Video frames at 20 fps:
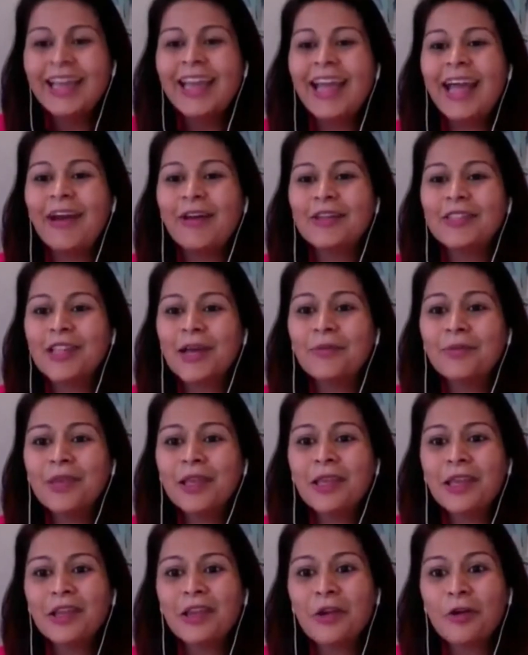have
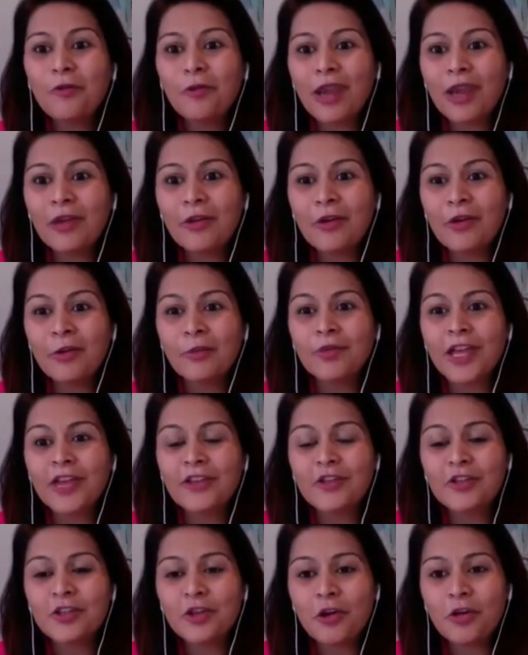something in your waiting room that
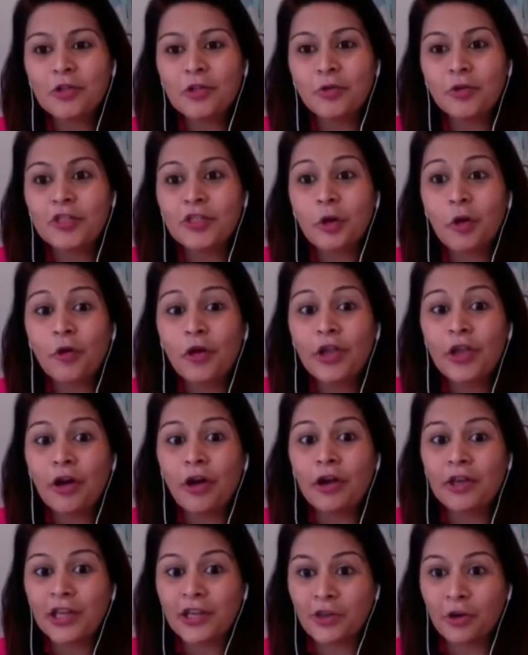shows what's going
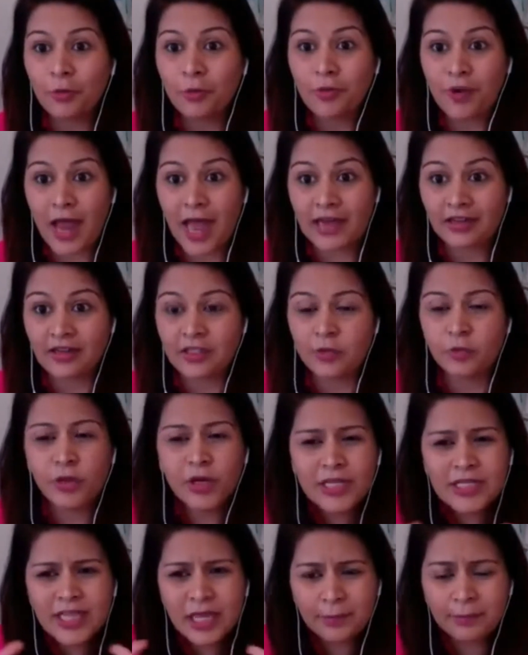on in your practice.
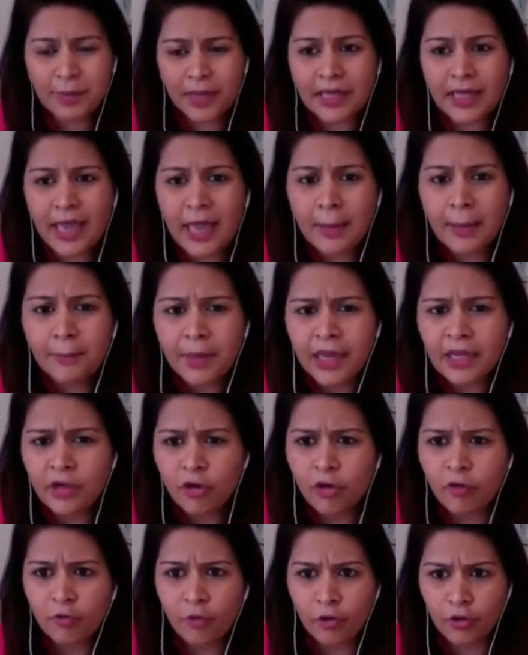What is that big campaign
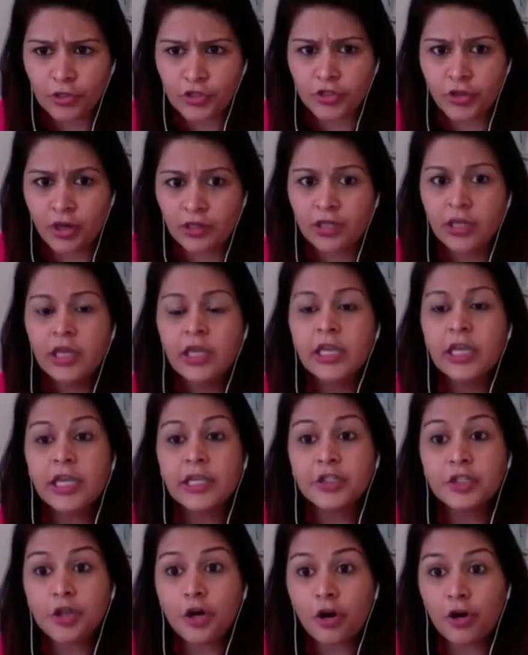you're focused on
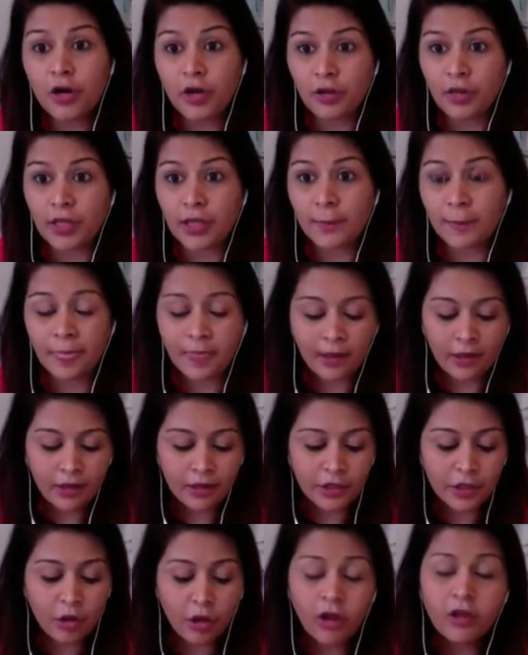internally?
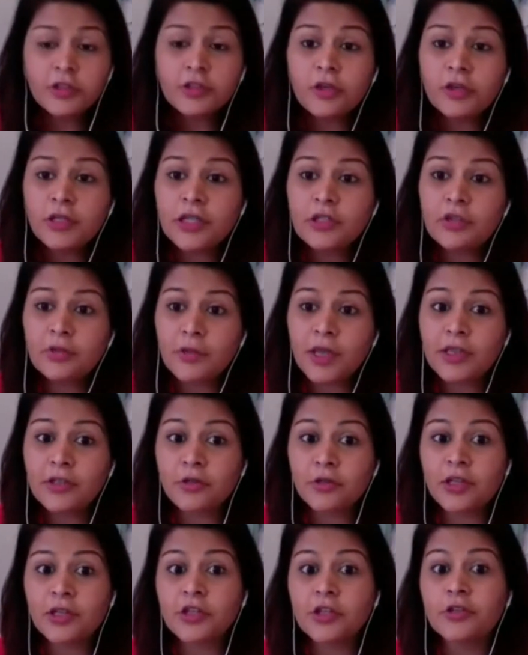You also need to make
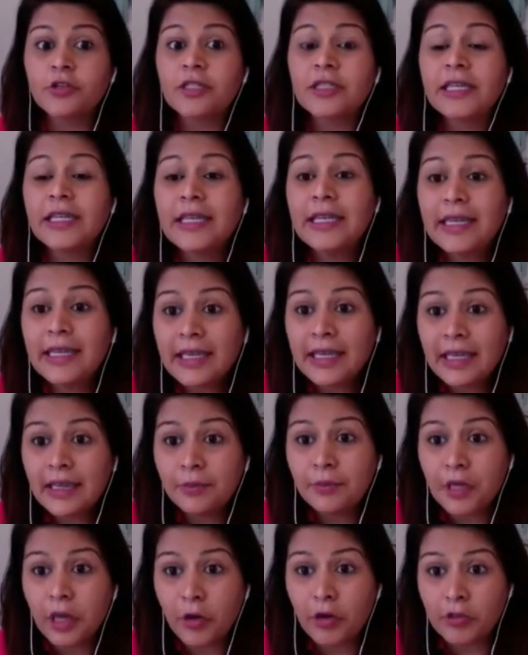sure that your
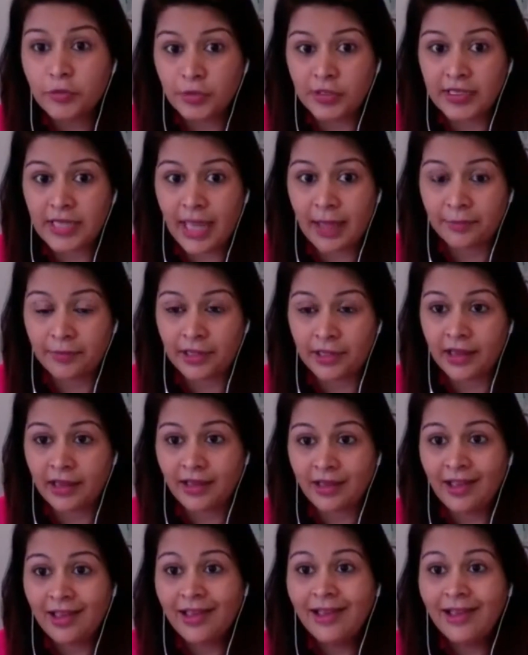team knows what's happening.